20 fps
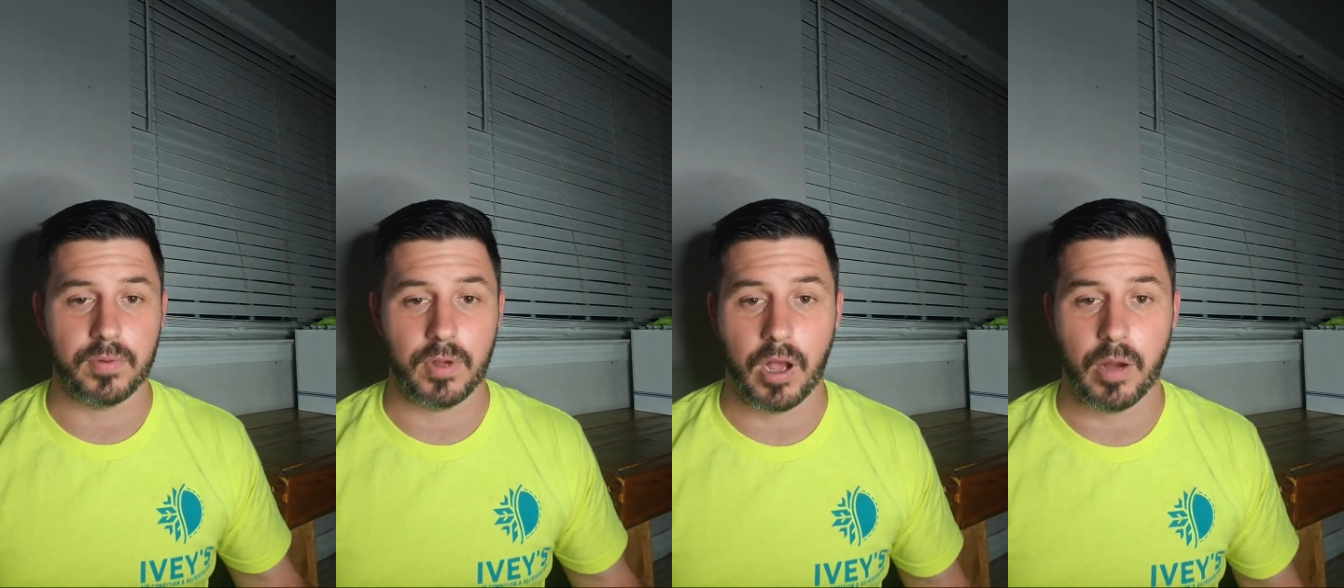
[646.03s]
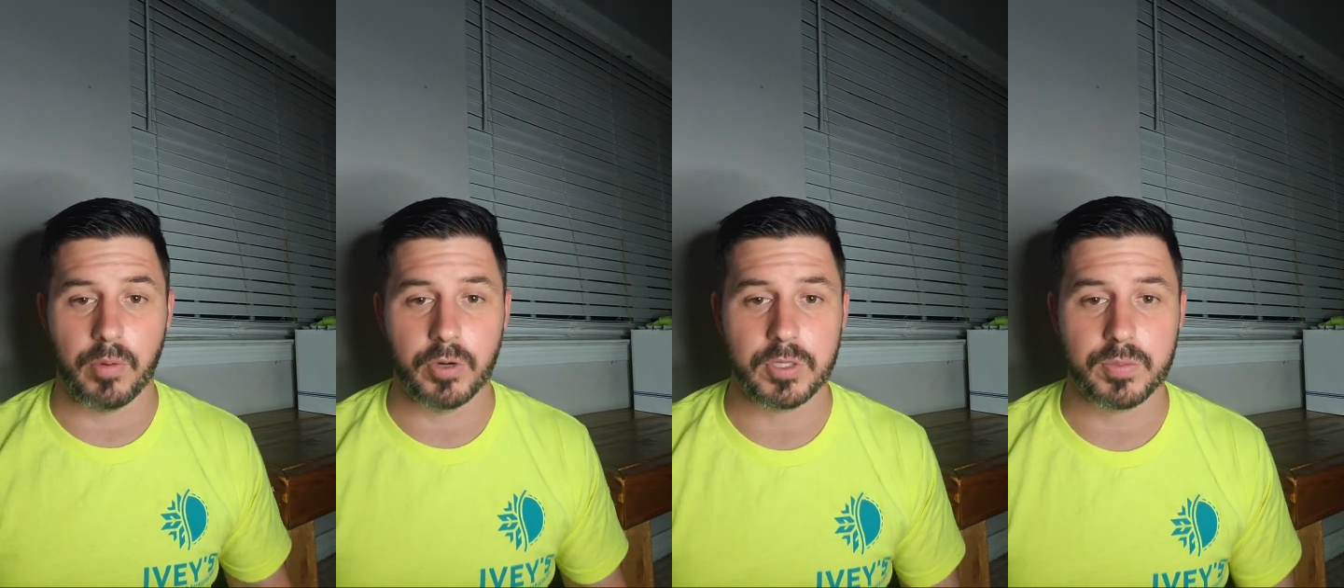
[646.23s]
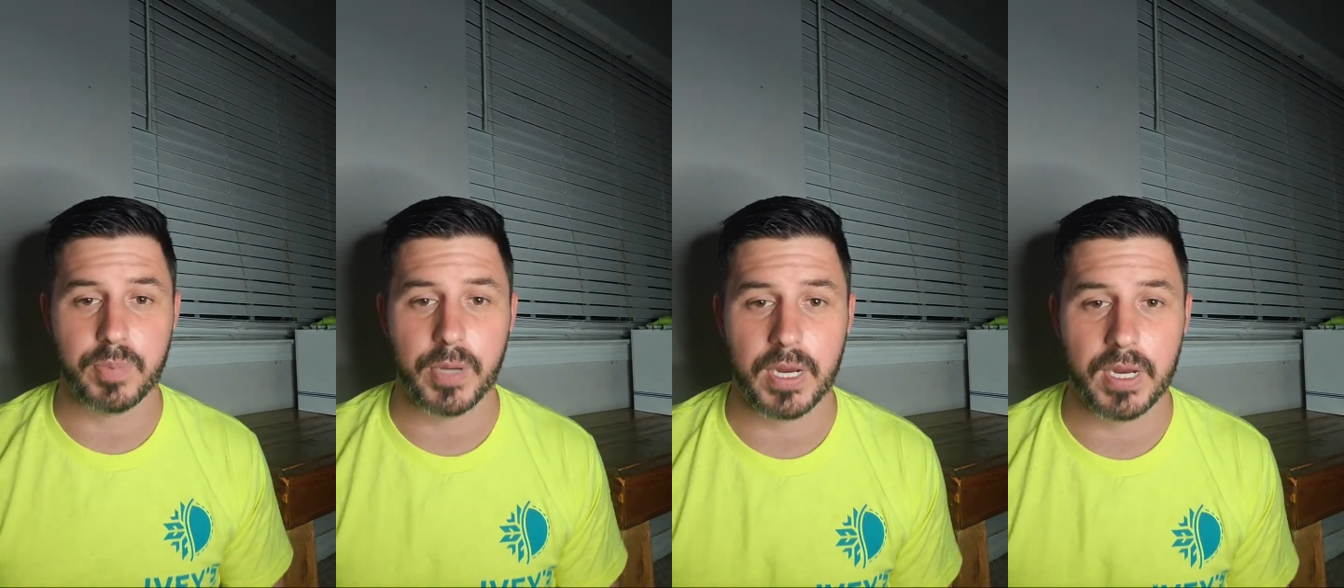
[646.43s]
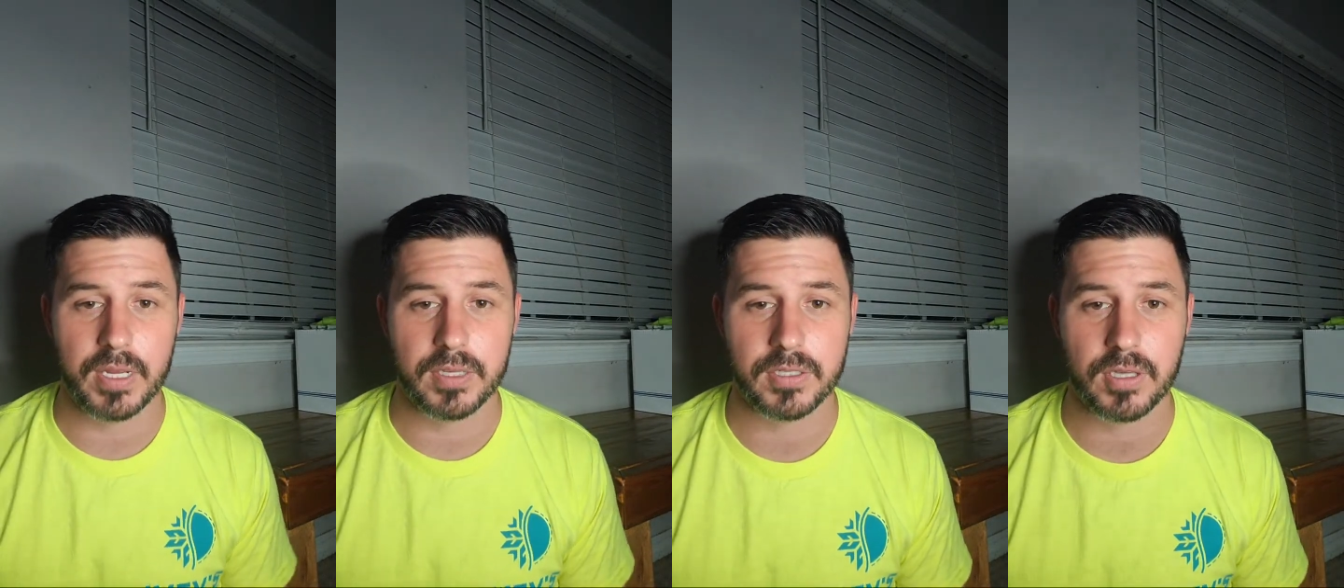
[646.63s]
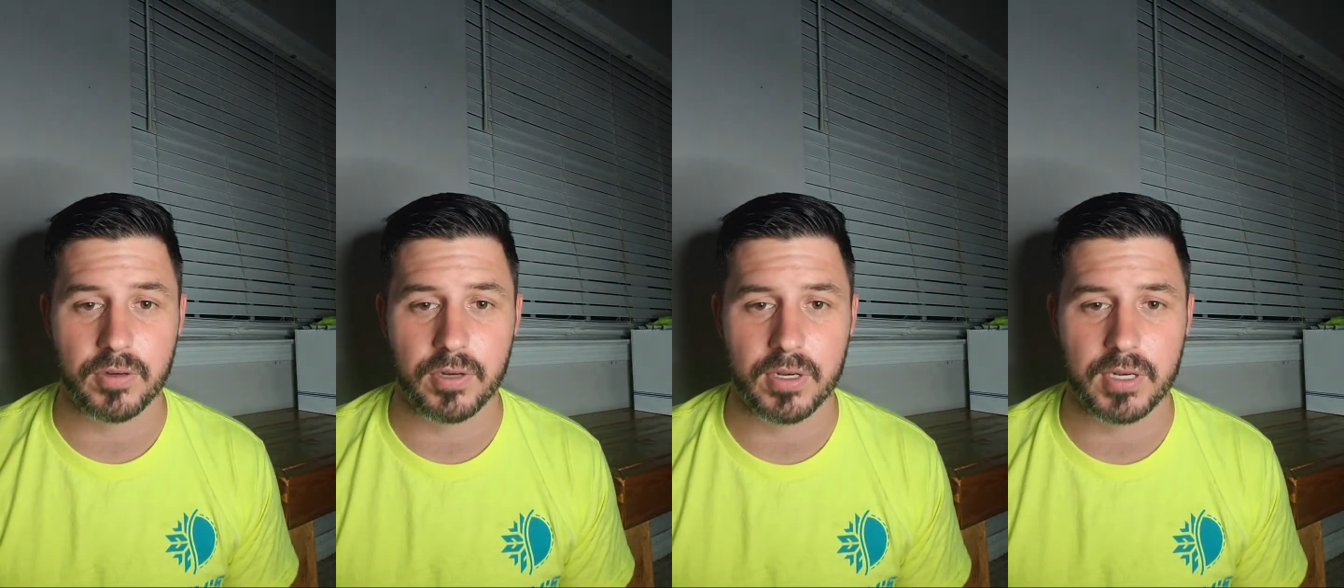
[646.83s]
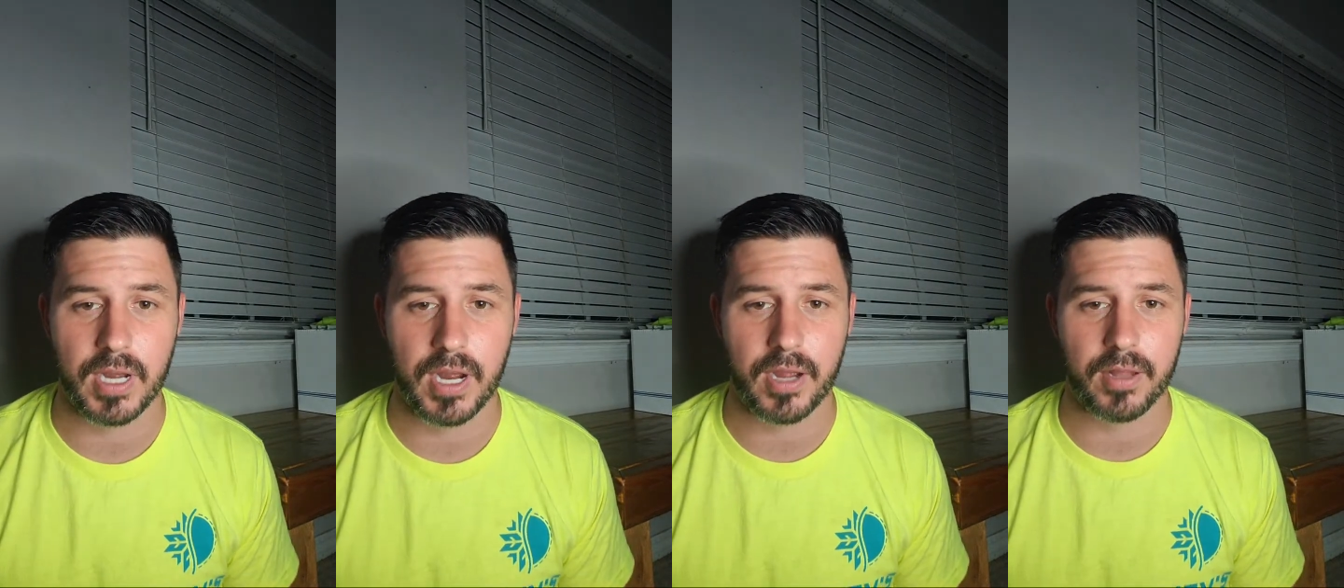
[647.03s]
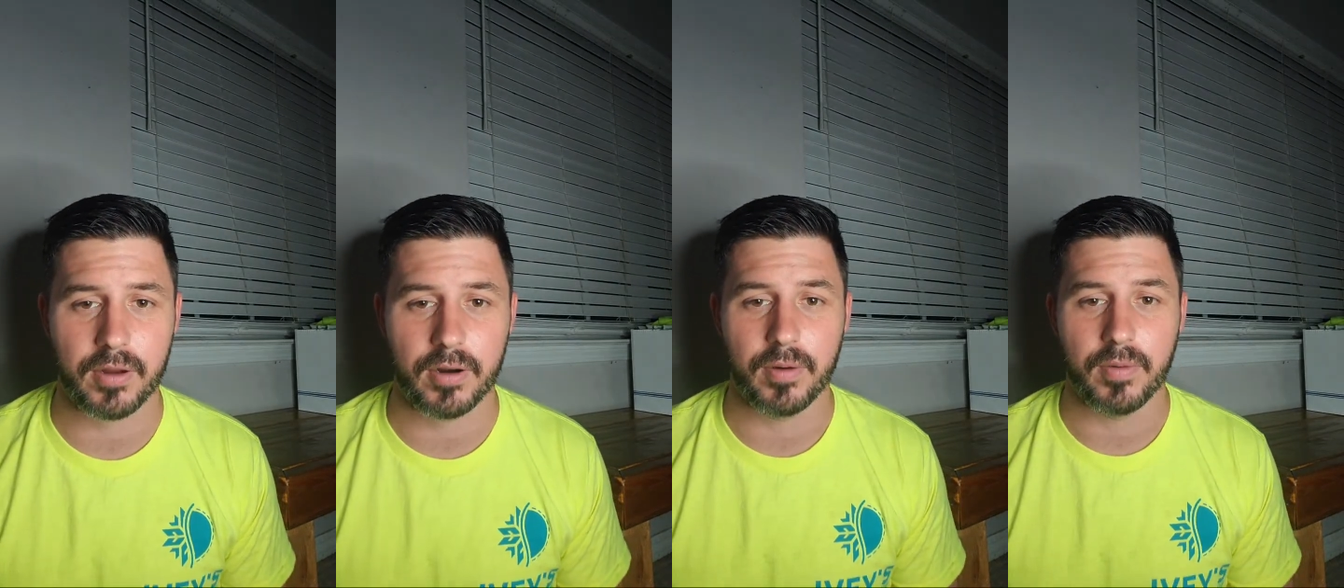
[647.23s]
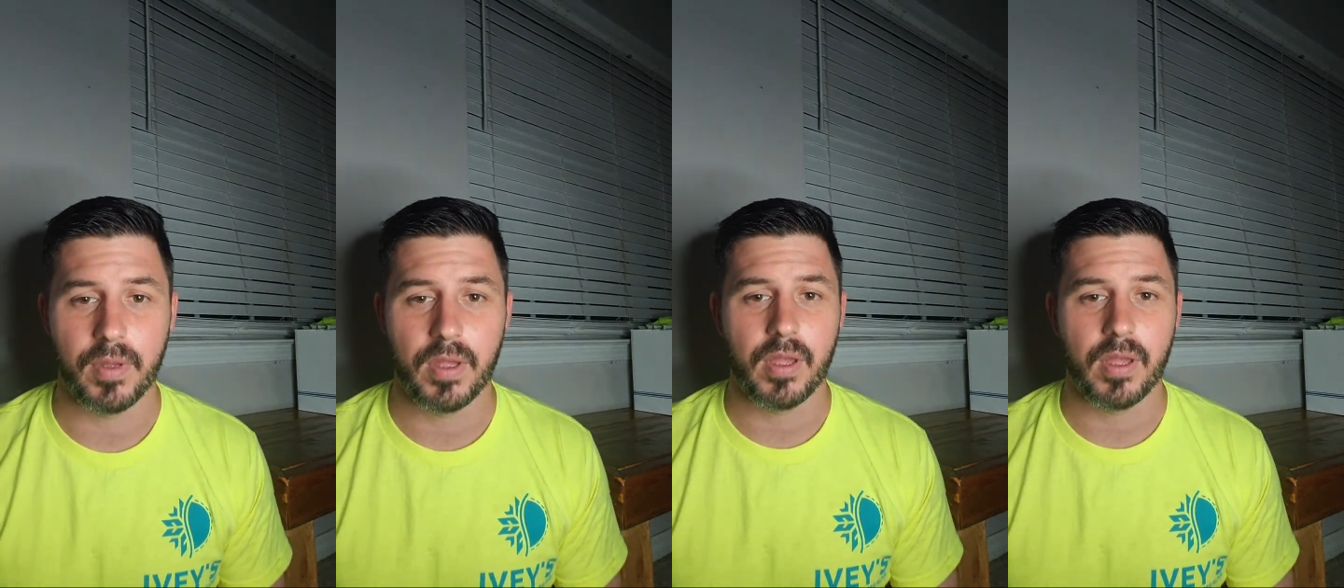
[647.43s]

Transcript: almost pennies on the dollar,